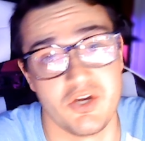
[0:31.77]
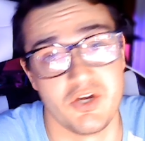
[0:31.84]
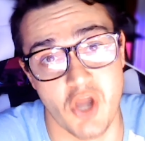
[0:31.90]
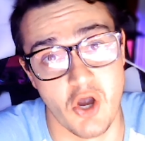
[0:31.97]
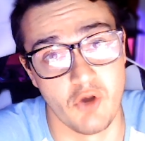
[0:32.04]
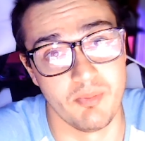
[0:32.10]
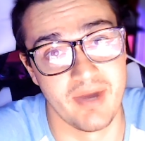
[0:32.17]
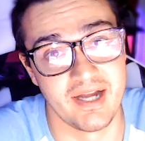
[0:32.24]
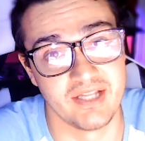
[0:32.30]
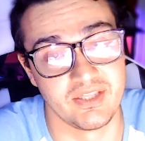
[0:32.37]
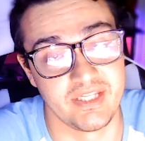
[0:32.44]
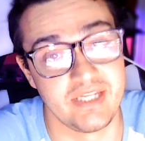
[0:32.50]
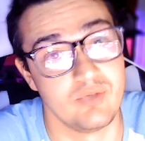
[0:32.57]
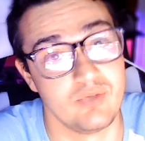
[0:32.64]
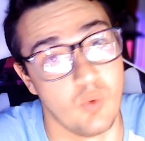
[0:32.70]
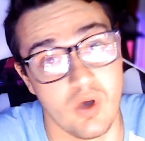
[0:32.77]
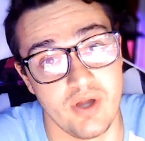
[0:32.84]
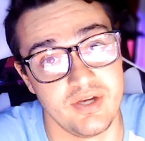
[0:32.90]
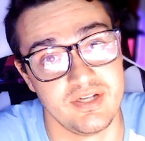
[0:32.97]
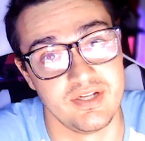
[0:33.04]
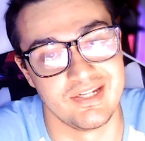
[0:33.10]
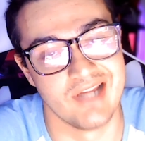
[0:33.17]
No, my Elite
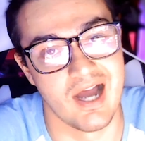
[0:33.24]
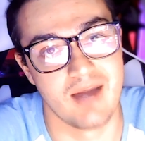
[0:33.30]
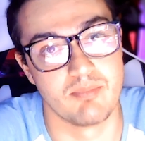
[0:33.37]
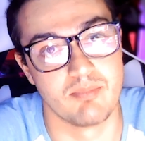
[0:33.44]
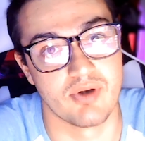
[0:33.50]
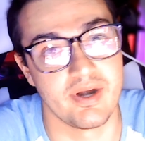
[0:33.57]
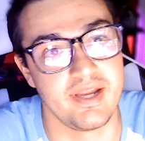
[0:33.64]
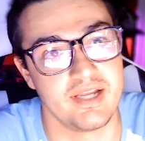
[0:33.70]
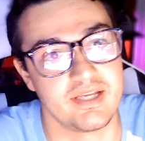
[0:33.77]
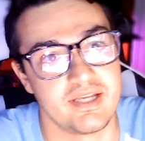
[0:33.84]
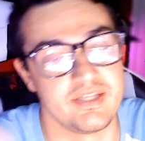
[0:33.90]
1 did not break.